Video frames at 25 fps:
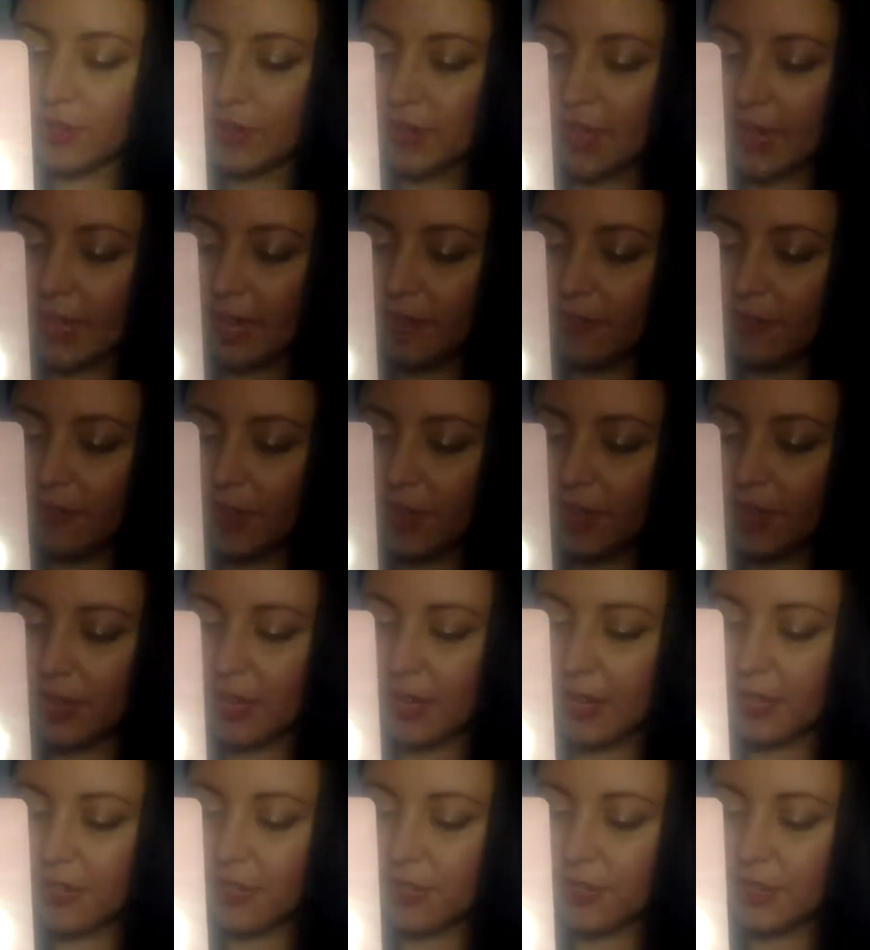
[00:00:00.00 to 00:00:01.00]
life.
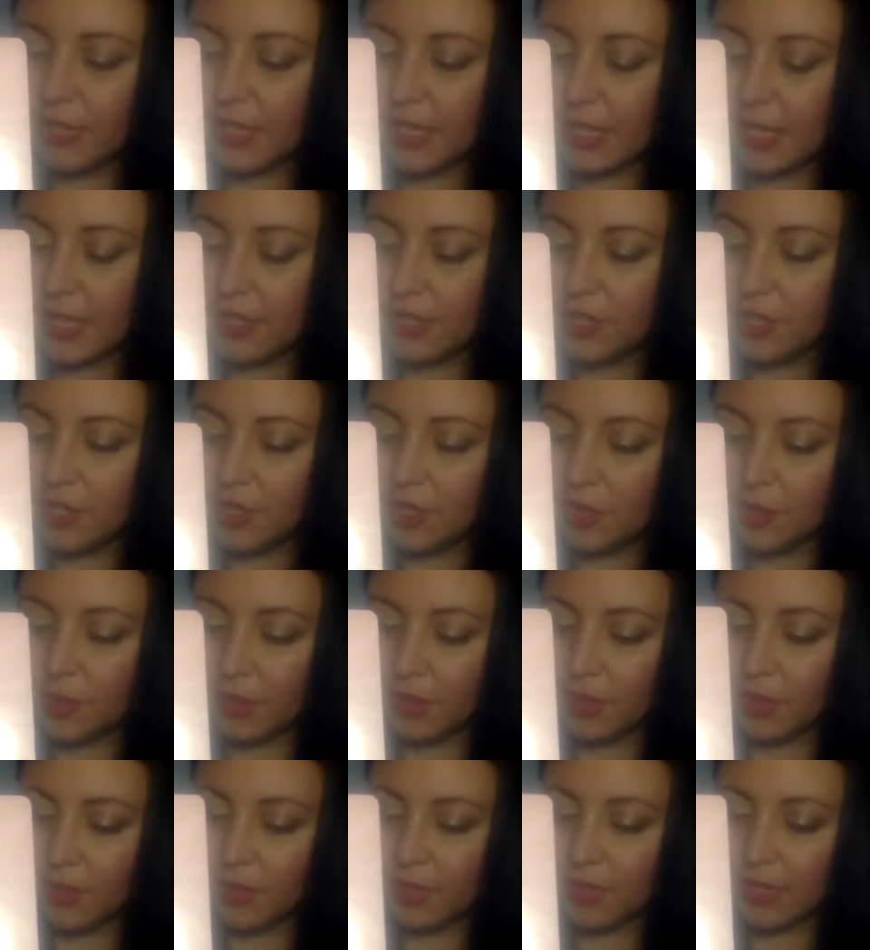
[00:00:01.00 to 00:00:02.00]
Align your intentions
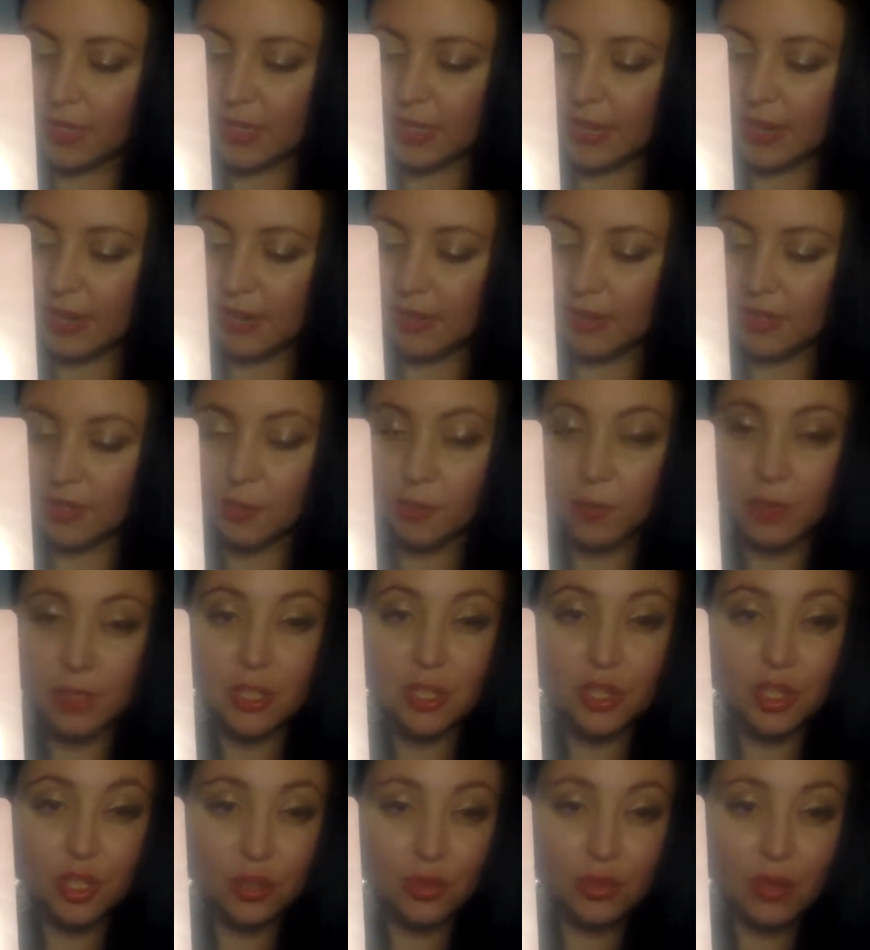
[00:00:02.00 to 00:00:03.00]
with your desires,
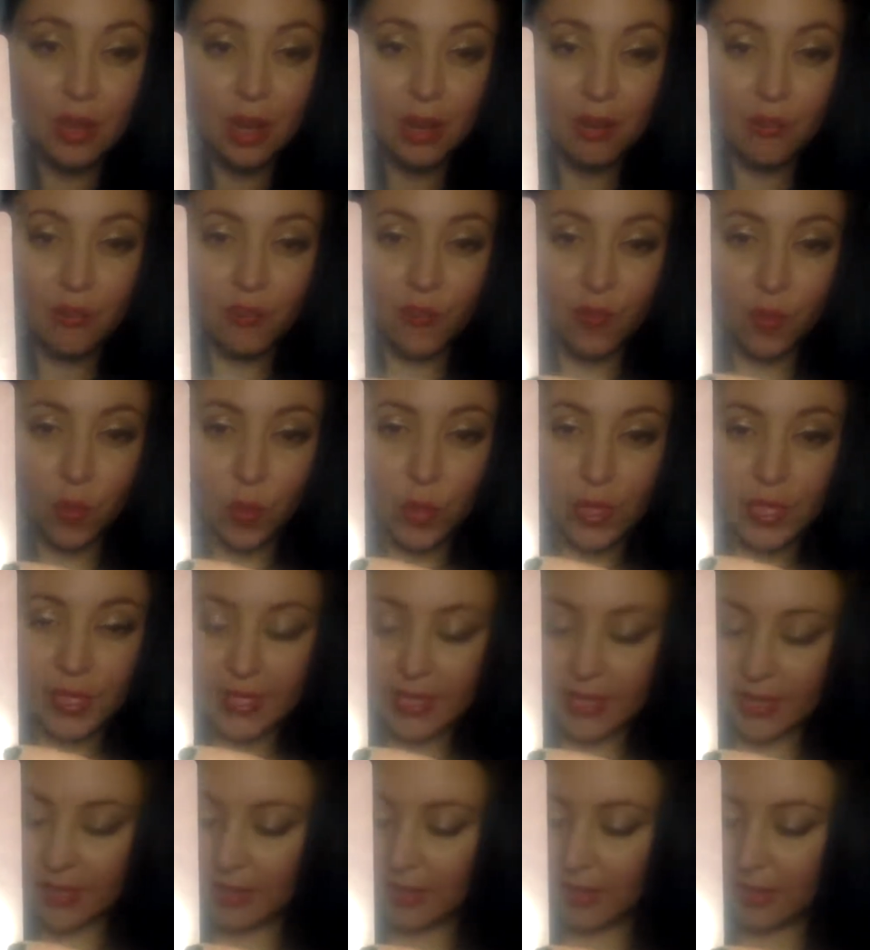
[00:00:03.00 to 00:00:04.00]
but do not force
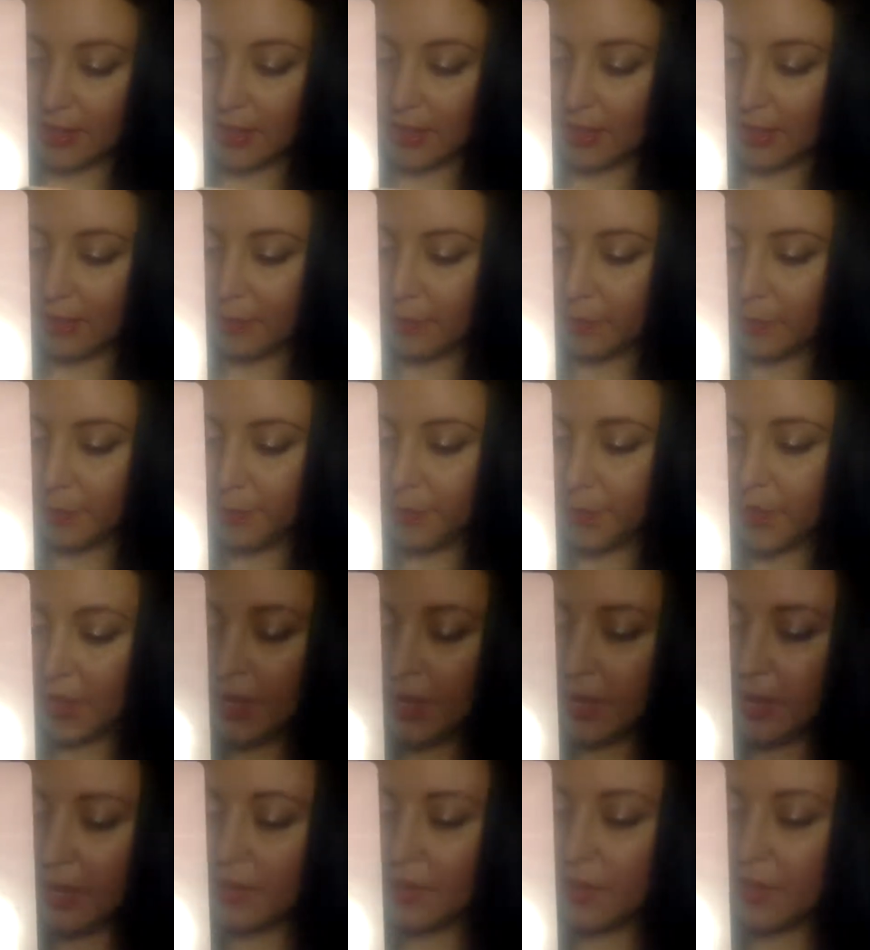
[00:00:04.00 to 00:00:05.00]
anything.
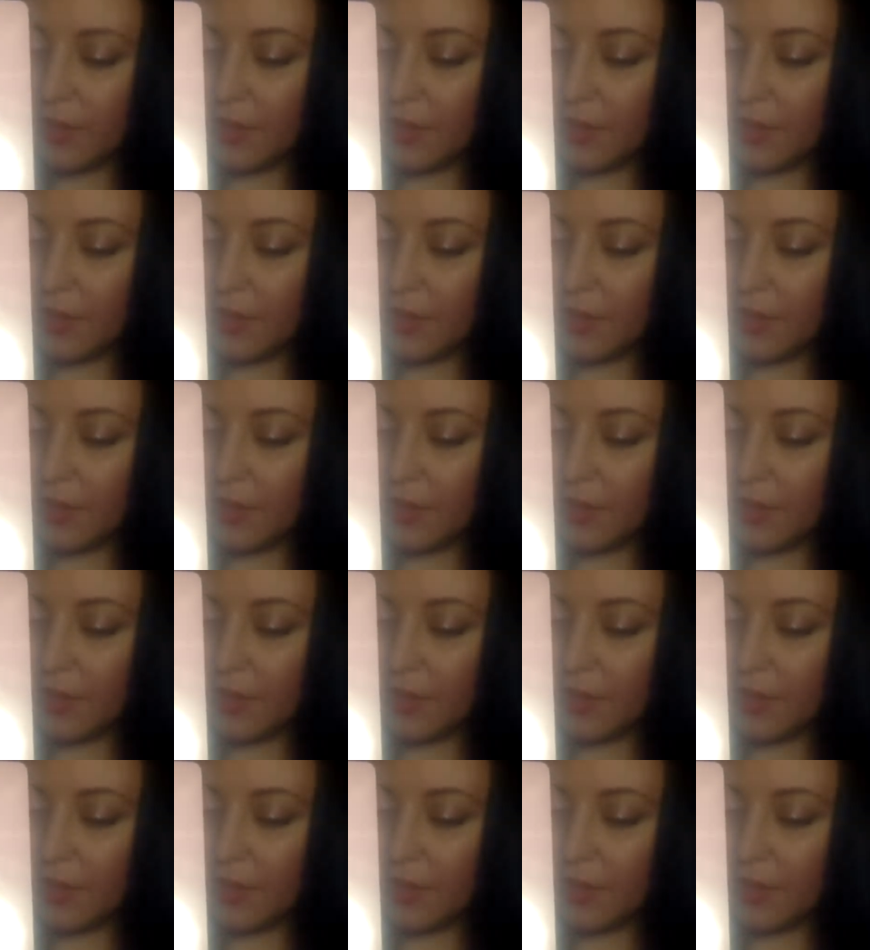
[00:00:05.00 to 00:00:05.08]
The